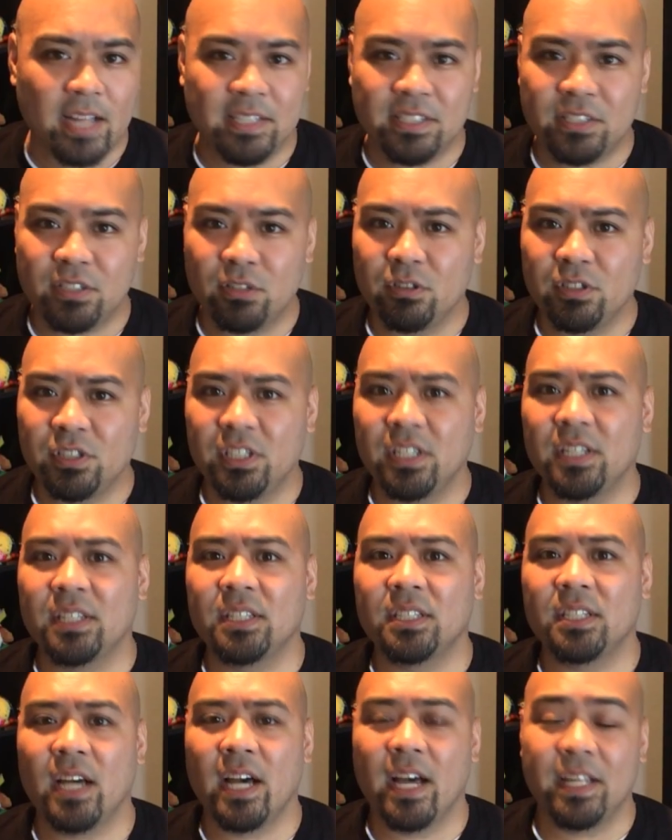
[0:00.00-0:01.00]
And so she
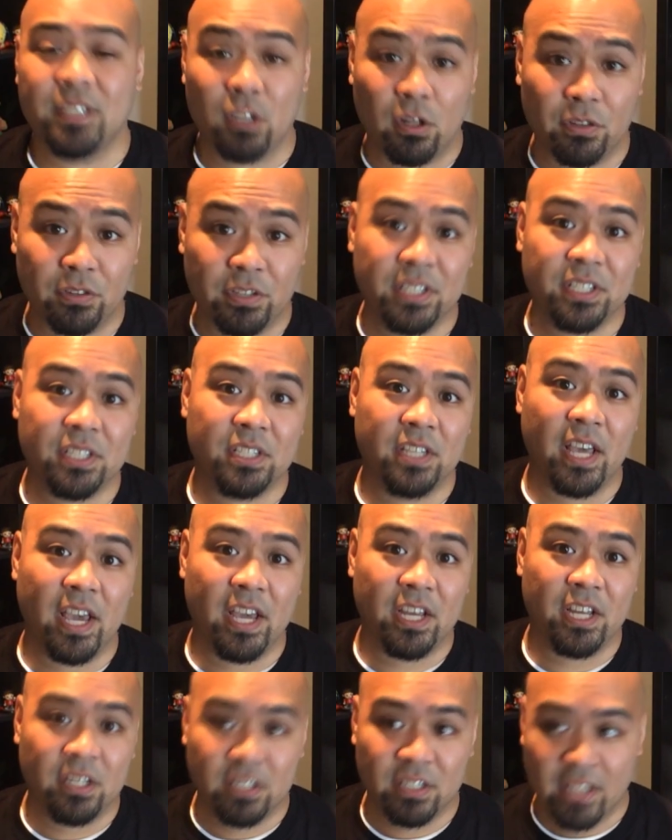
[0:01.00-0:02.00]
decides on this
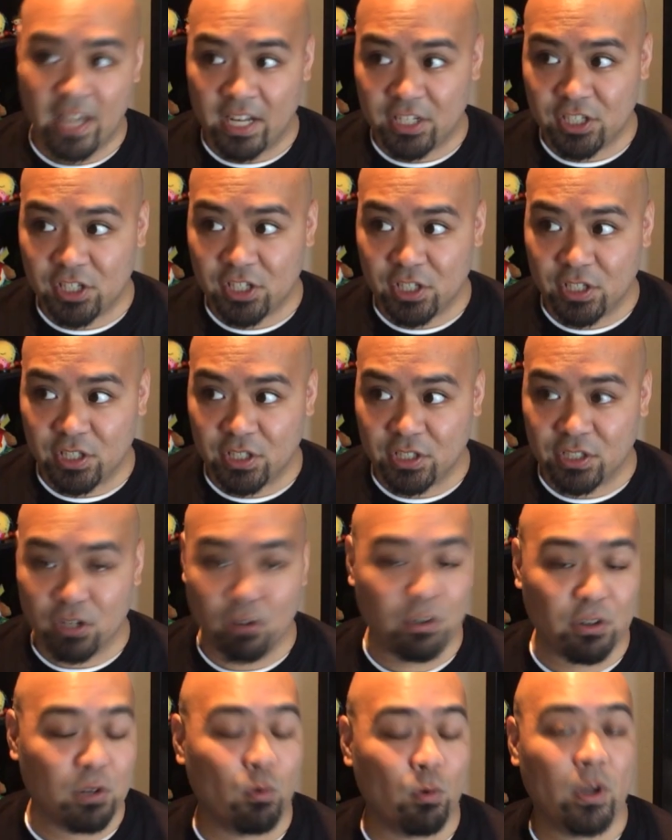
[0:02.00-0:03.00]
day that she's
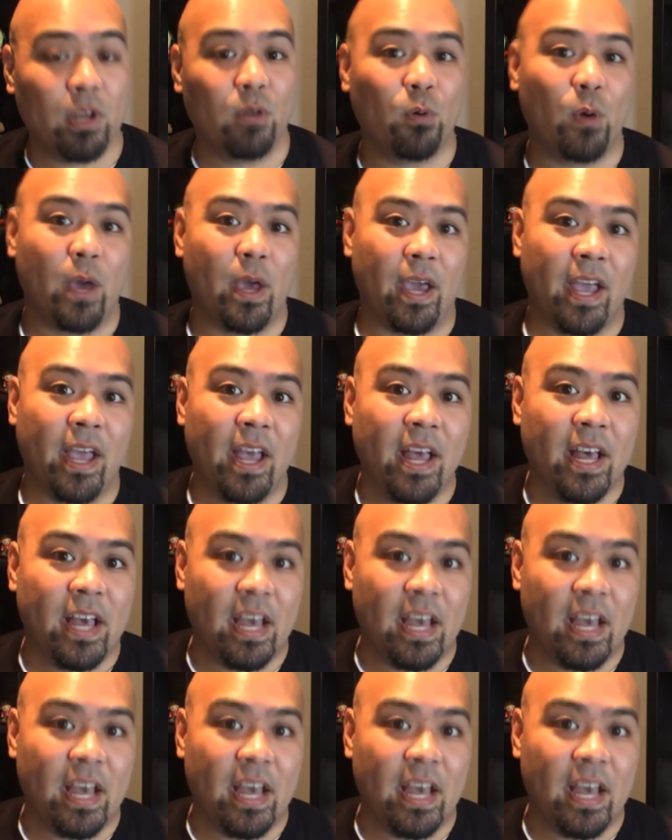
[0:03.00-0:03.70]
going to run away,